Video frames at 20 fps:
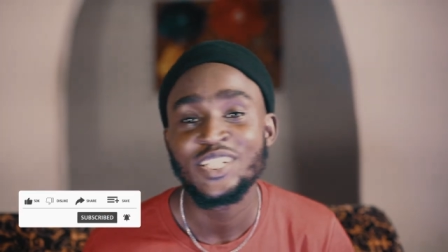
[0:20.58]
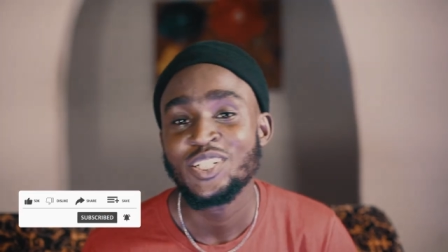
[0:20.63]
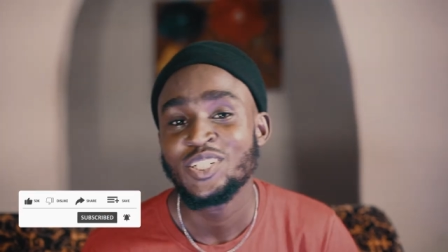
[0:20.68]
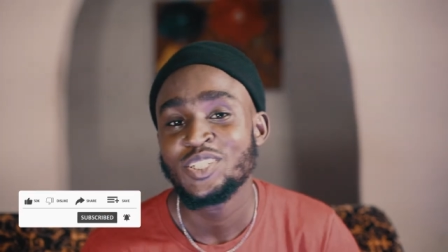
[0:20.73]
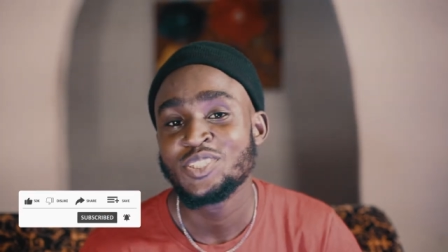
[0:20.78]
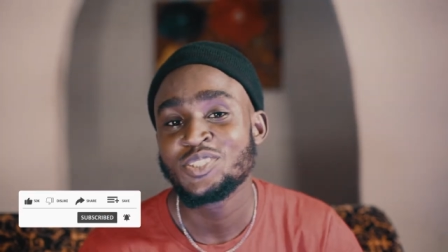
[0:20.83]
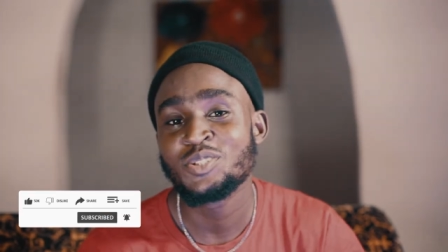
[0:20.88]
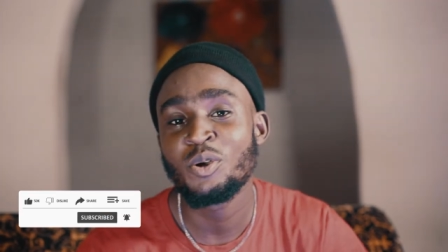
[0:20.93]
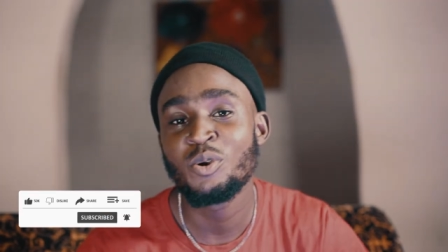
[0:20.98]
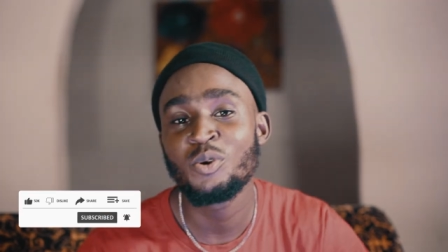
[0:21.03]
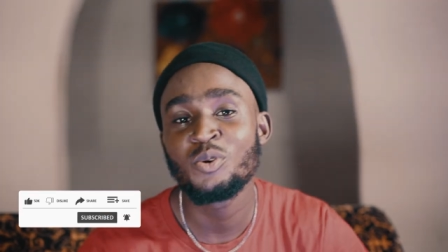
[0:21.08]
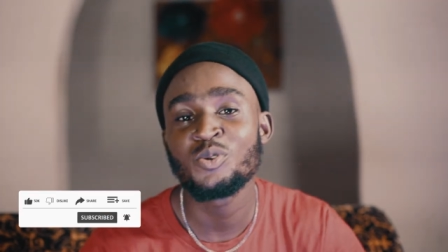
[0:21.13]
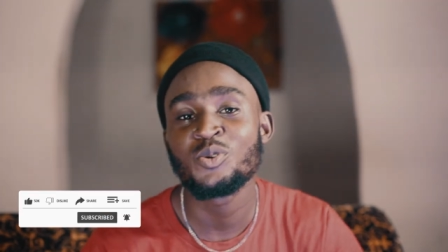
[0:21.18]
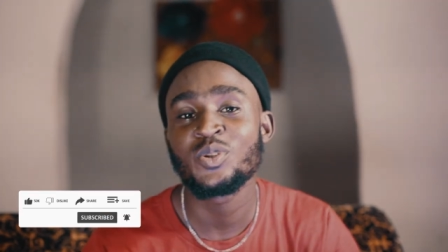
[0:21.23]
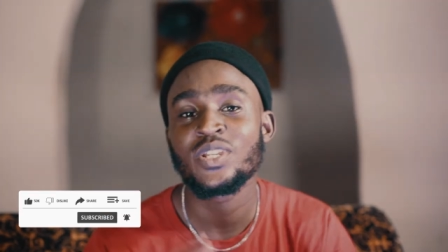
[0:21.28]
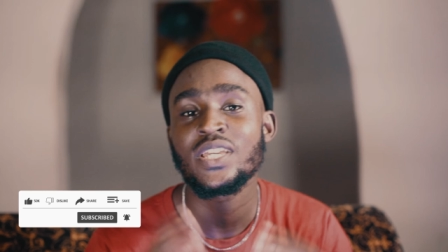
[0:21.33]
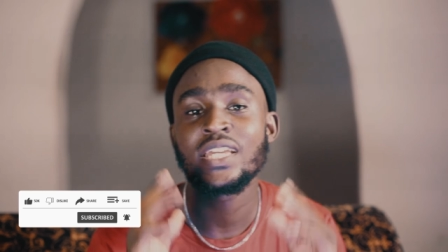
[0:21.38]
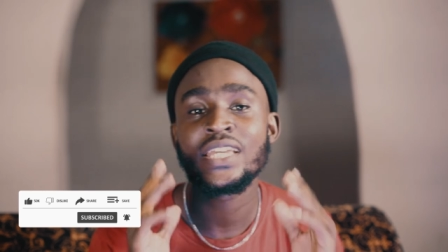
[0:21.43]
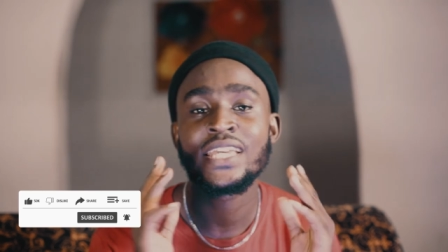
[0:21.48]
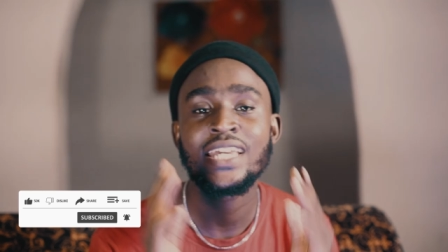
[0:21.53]
so
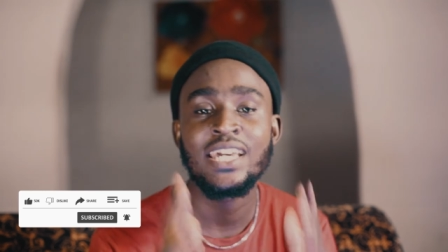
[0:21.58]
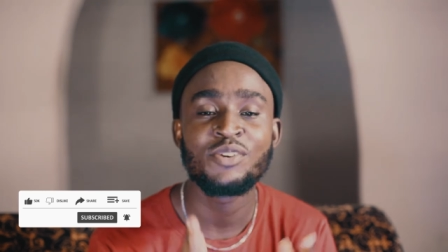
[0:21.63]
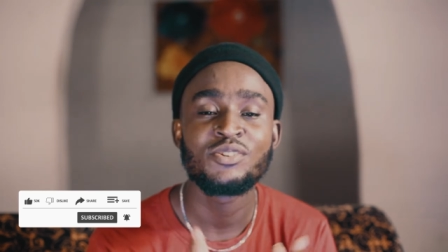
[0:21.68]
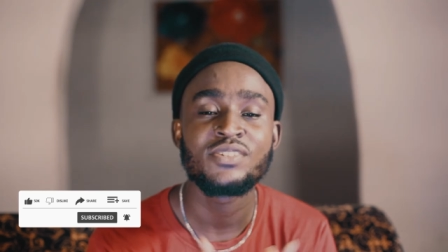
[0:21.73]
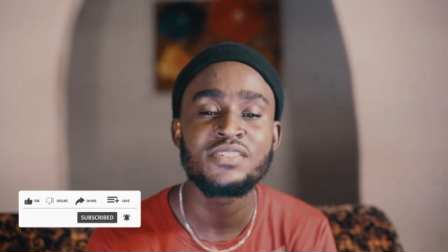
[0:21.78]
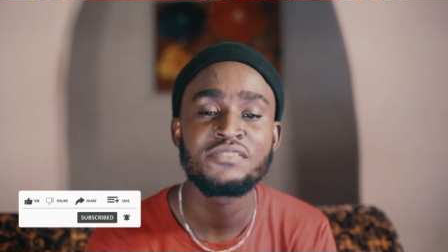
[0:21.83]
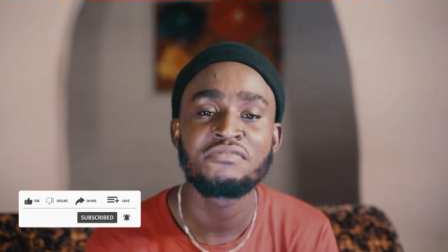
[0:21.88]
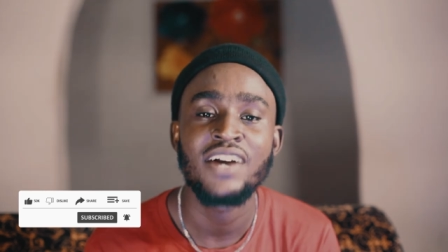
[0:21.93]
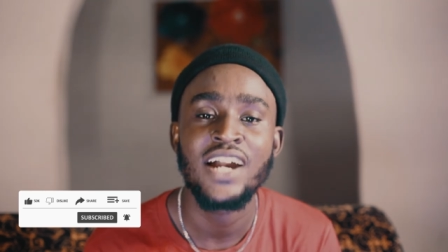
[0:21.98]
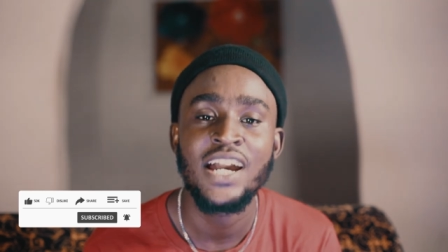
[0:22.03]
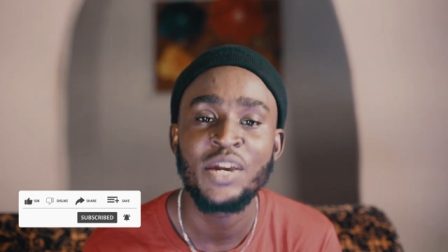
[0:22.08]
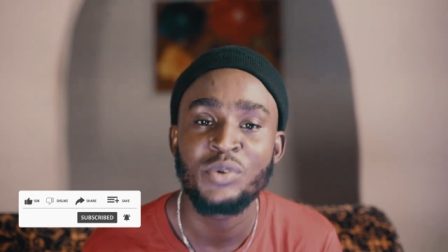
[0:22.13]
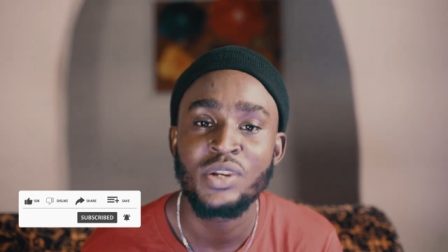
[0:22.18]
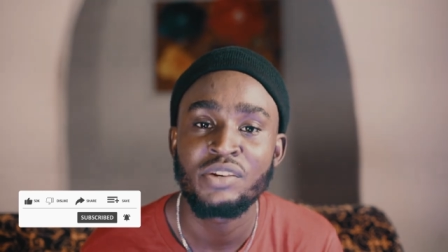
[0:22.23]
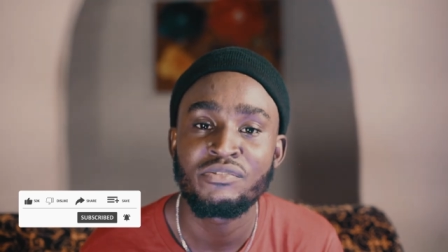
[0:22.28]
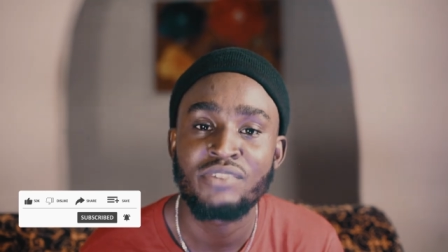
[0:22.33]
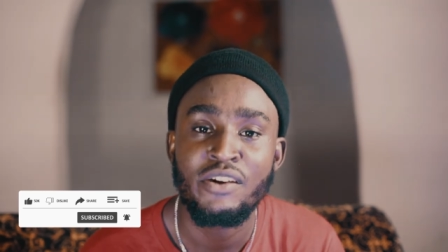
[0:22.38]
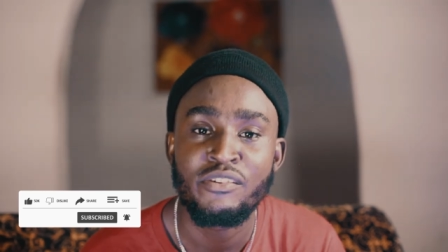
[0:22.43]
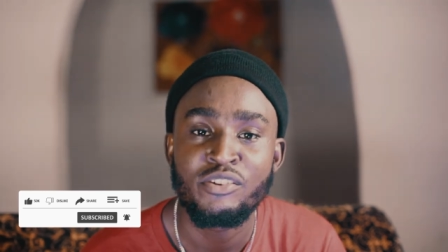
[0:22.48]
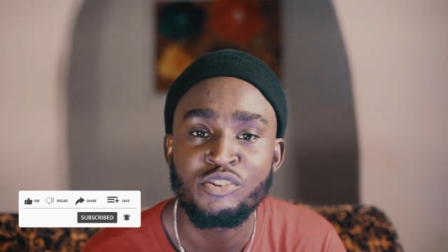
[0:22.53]
you can get notified
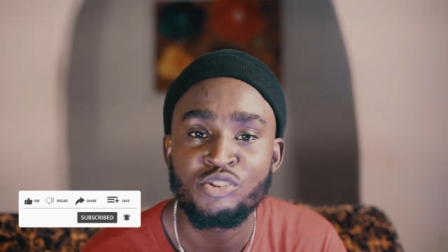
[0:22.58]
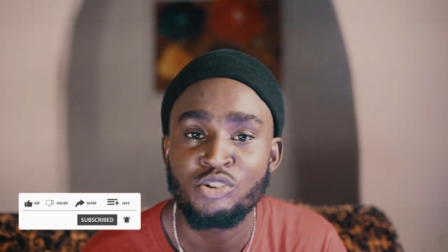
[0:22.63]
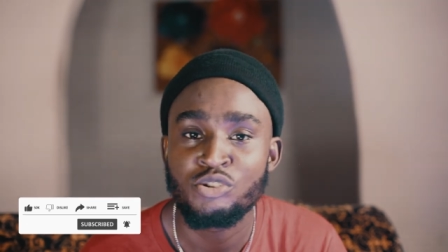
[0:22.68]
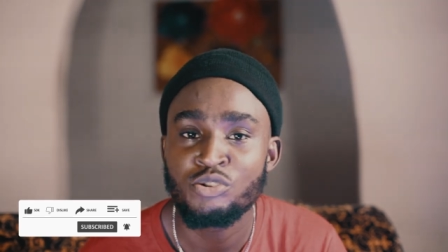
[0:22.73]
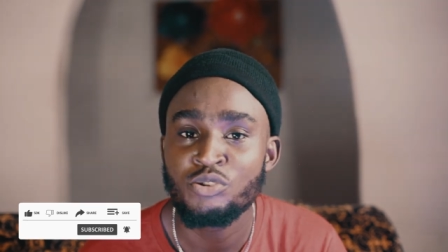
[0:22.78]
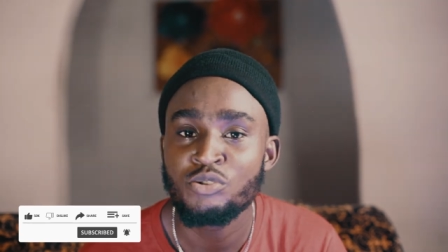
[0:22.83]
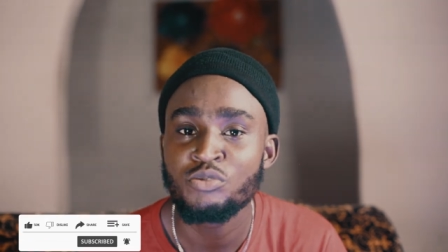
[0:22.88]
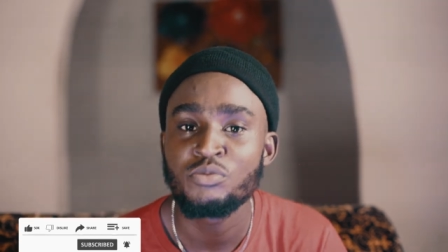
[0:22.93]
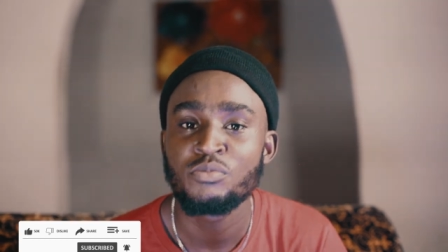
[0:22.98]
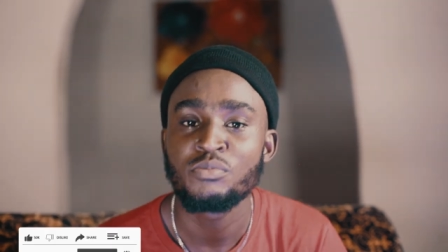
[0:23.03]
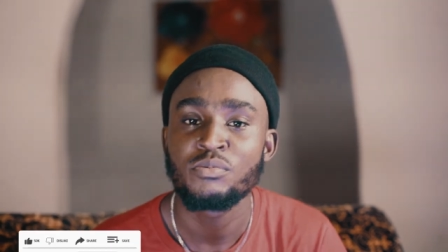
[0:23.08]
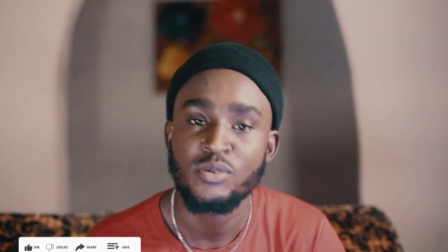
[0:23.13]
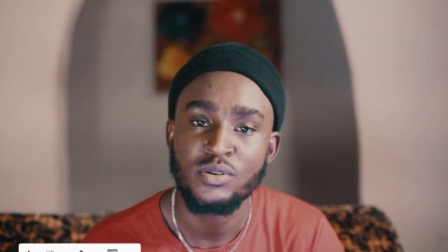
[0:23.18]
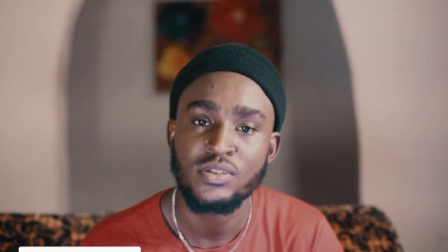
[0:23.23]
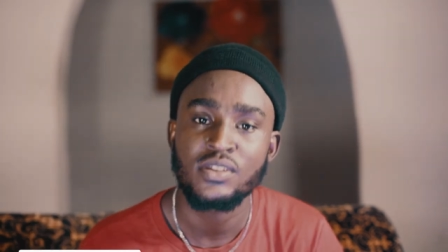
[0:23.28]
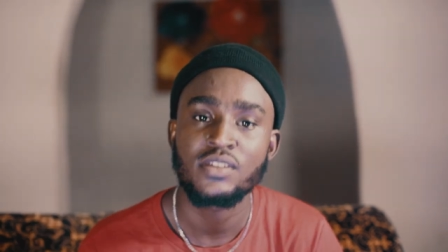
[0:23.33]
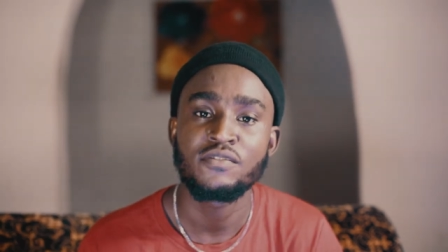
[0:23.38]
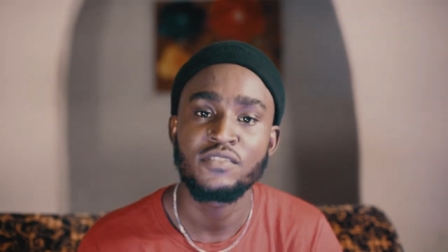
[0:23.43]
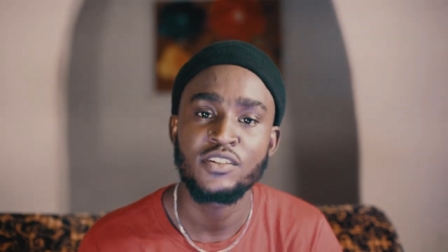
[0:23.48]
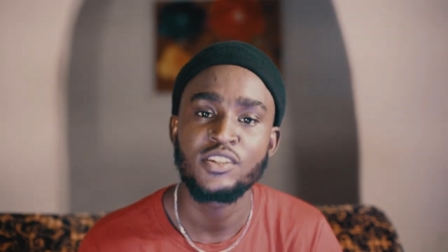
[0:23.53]
whenever I release a new
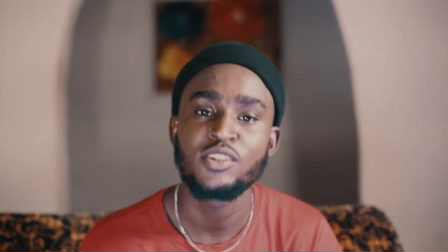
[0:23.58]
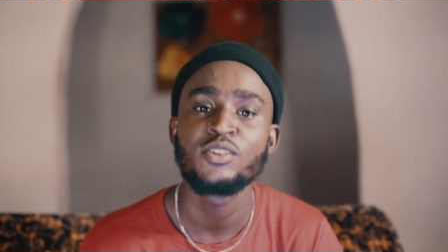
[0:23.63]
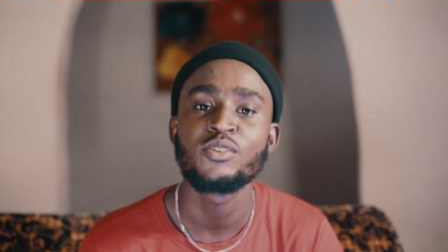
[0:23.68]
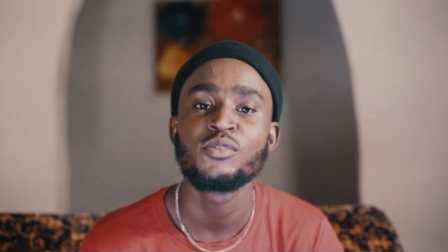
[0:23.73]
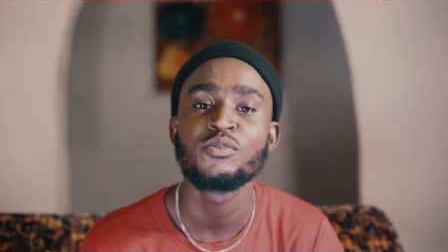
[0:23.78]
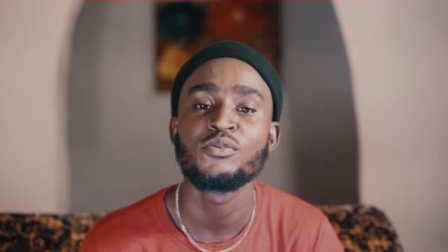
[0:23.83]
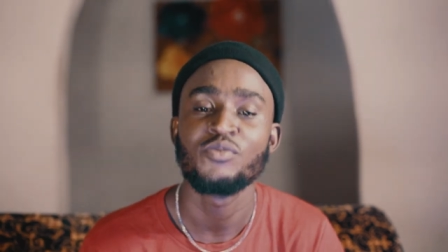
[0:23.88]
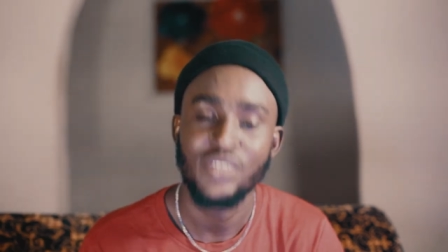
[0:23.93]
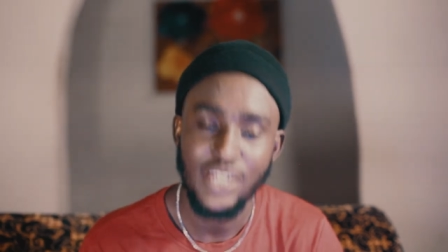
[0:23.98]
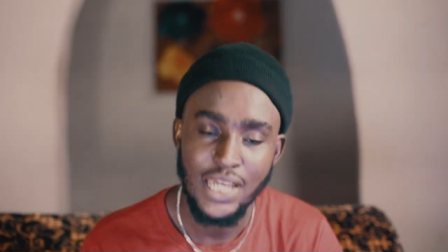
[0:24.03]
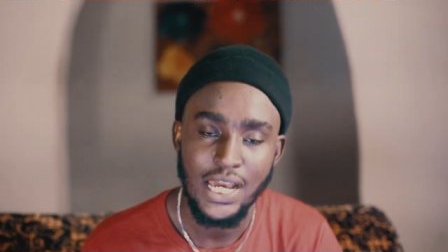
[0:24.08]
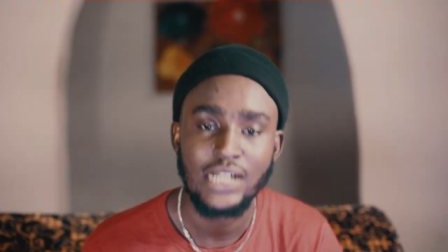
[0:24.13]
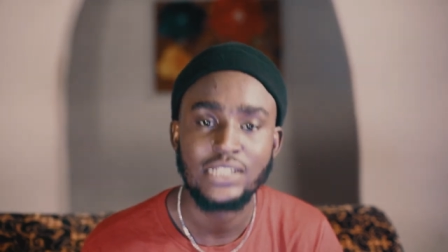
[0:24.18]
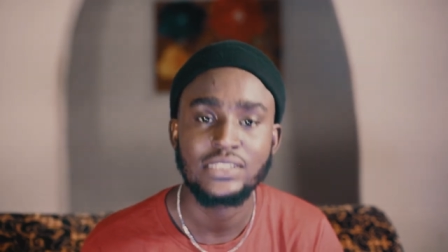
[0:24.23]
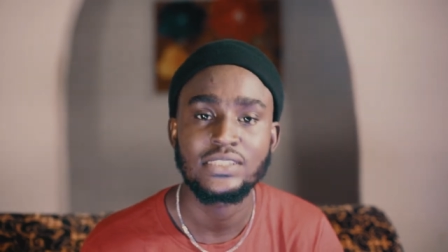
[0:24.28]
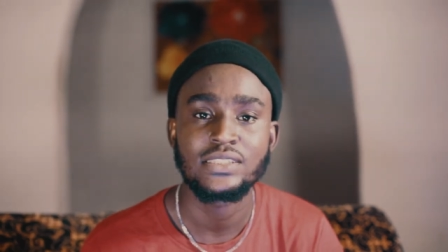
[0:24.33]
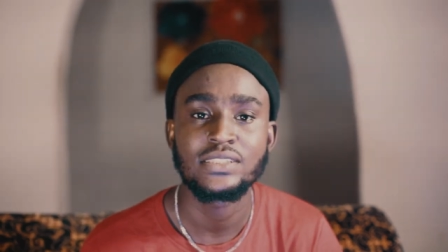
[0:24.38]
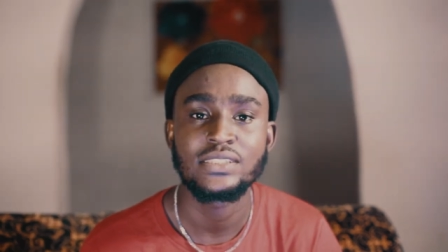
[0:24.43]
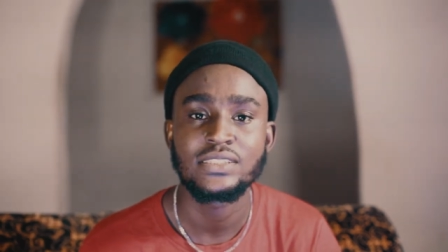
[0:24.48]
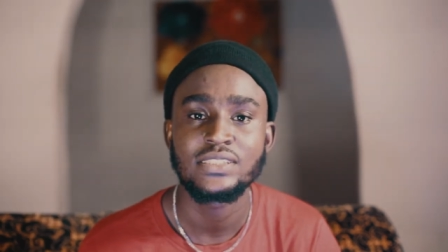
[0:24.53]
music video
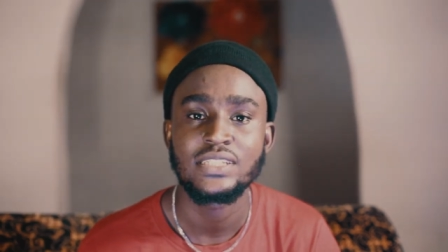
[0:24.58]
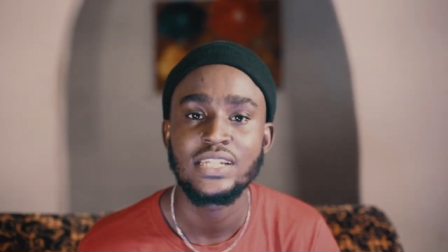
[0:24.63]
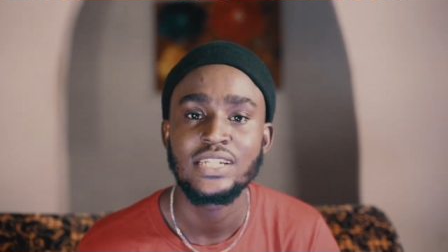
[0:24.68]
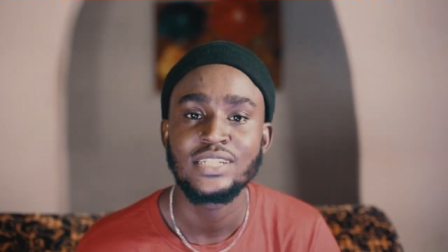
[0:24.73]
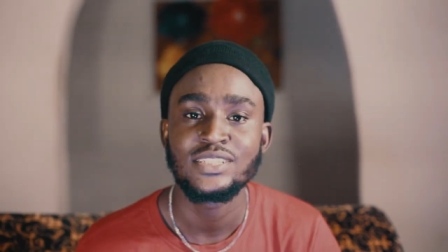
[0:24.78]
reaction.